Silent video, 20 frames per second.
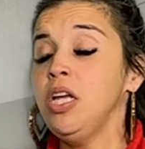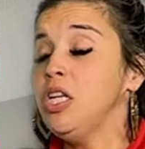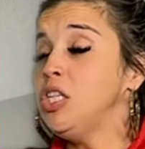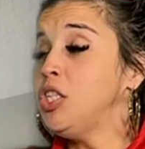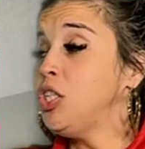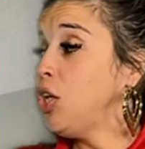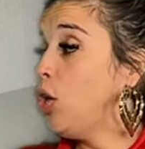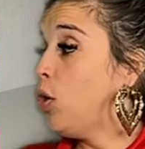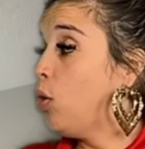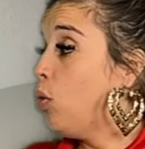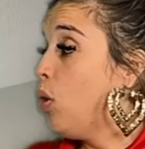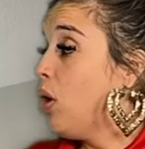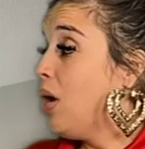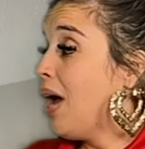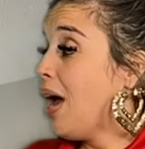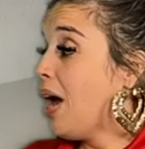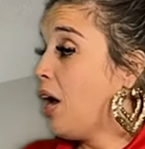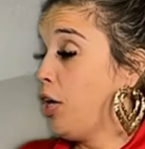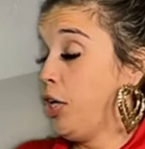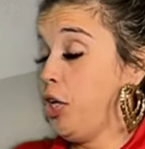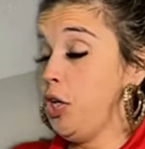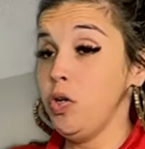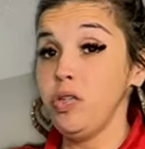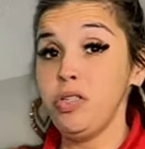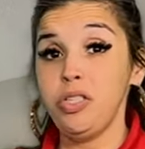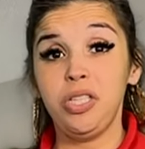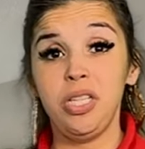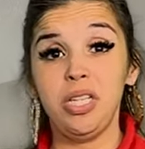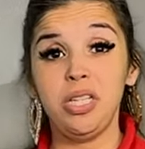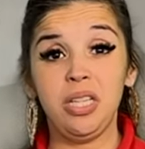So, a
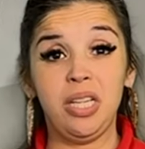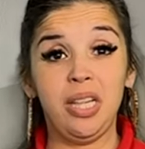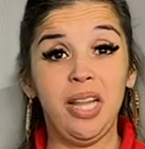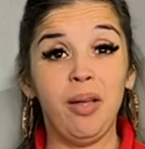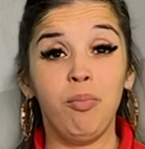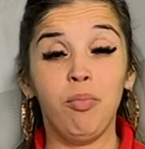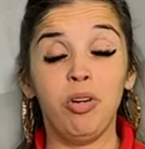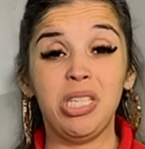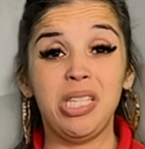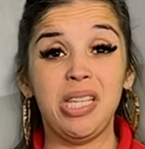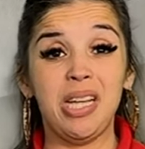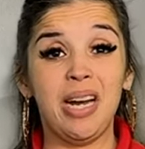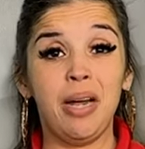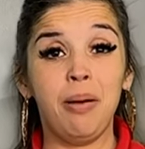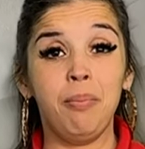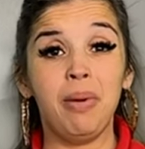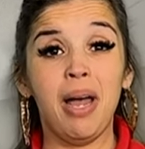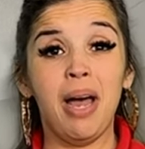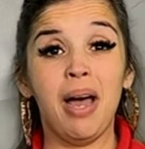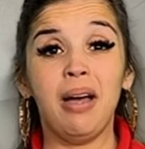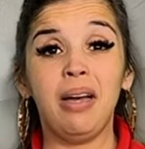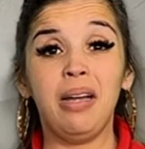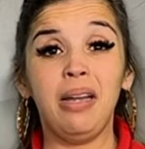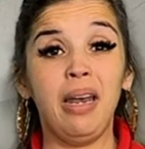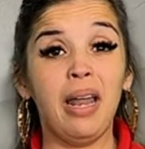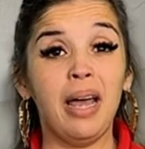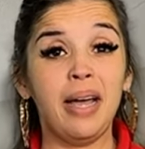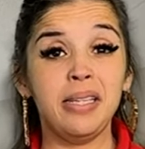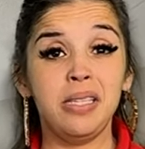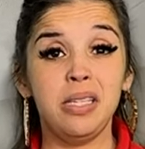huge disclaimer is that I'm not a
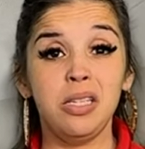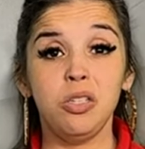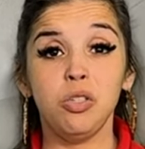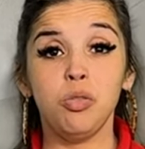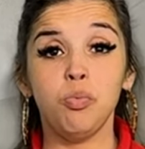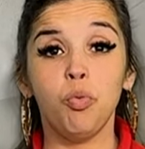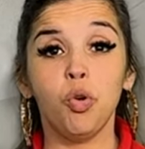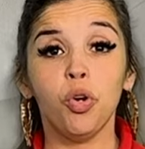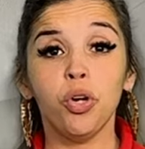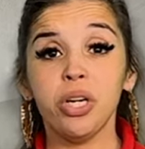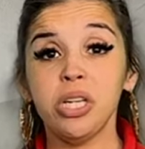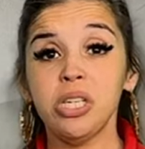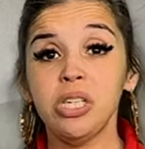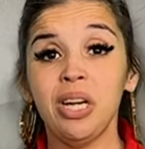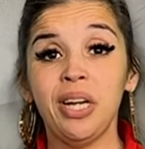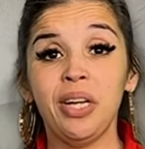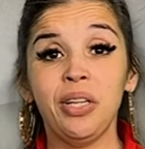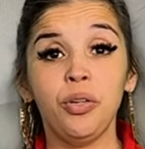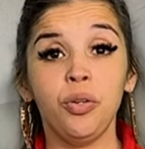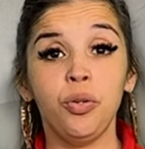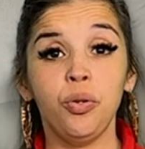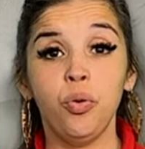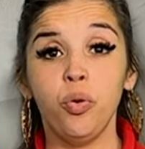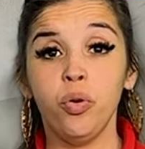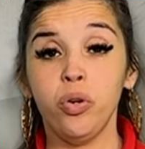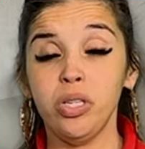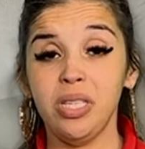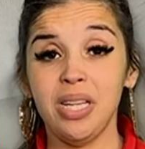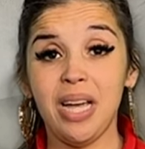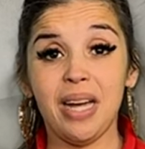licensed mortgage lender
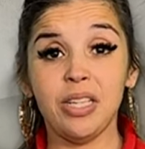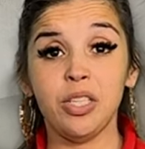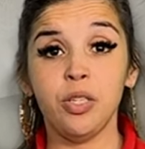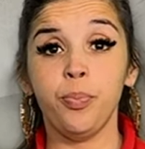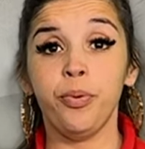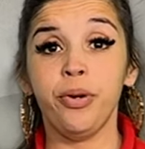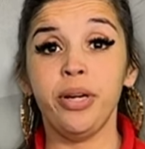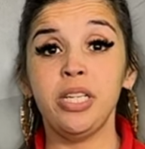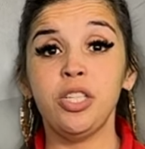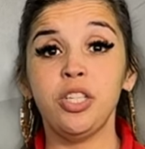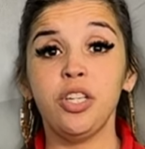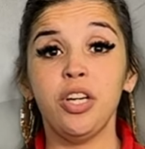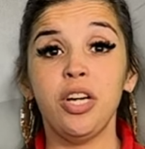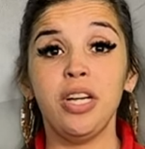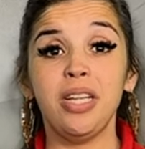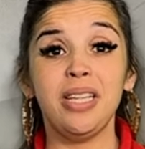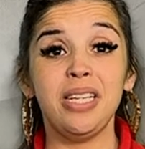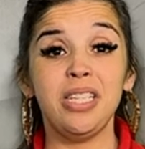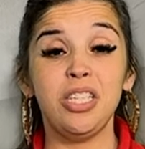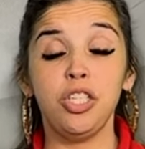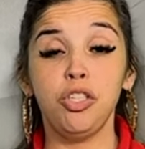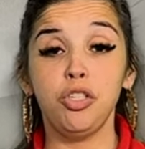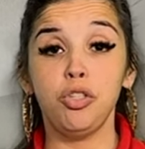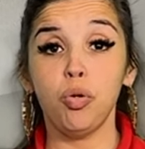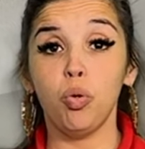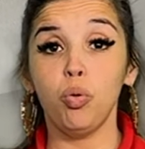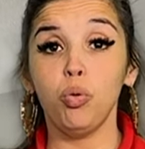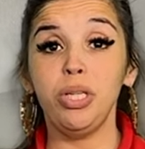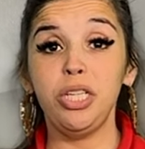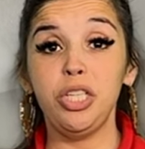nor tax appraiser. This is
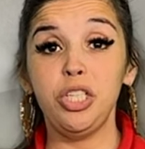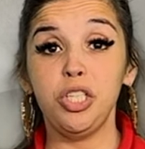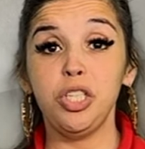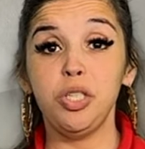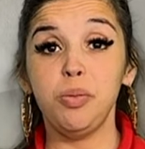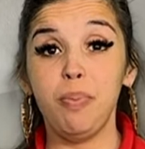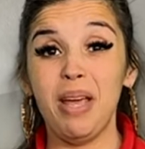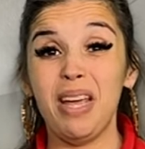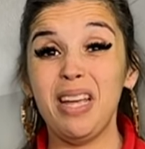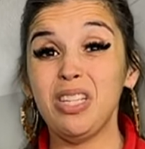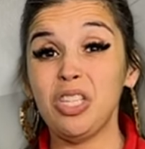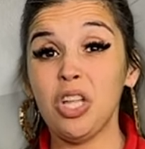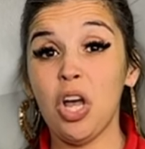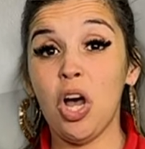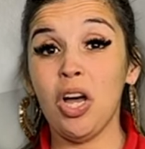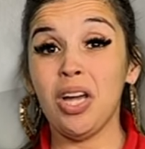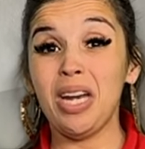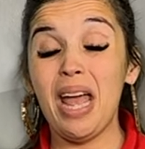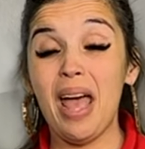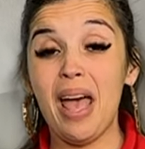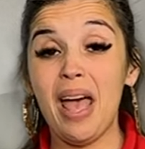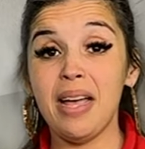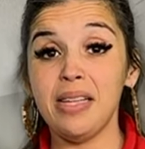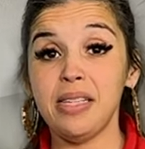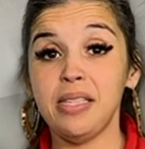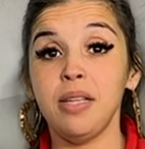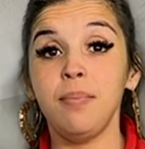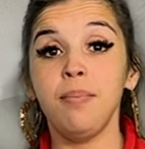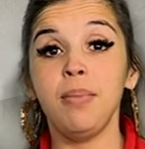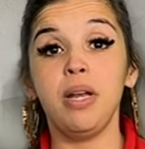solely just based on
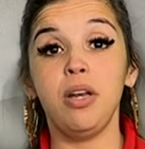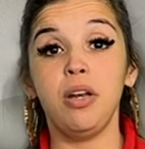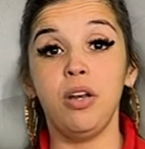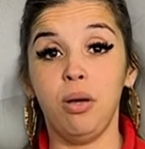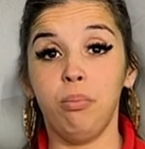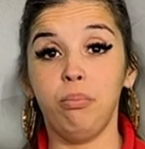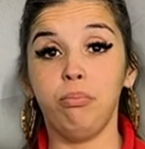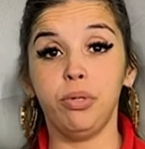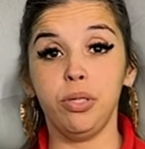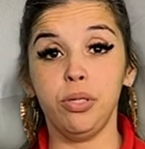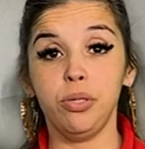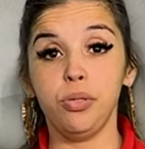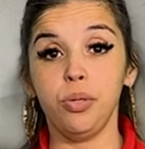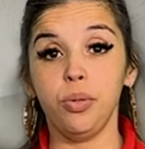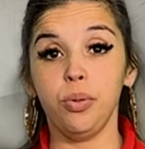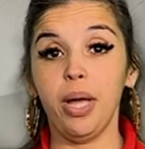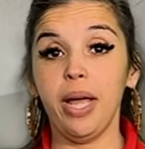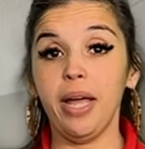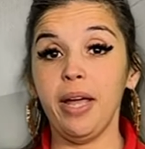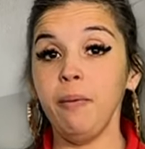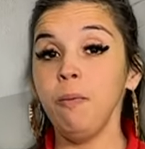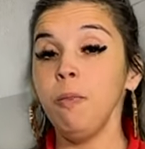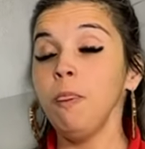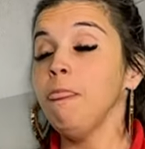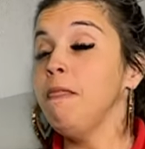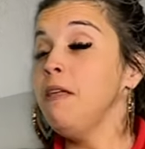estimate numbers, okay?